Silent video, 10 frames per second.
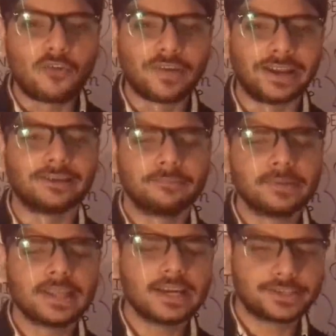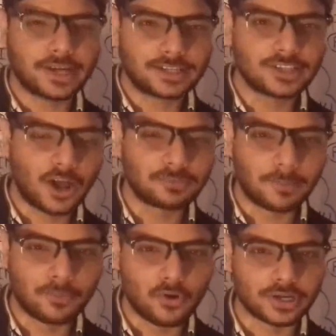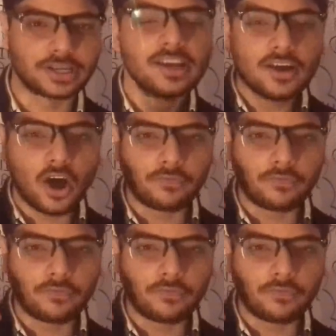Often mean the structure of the protein.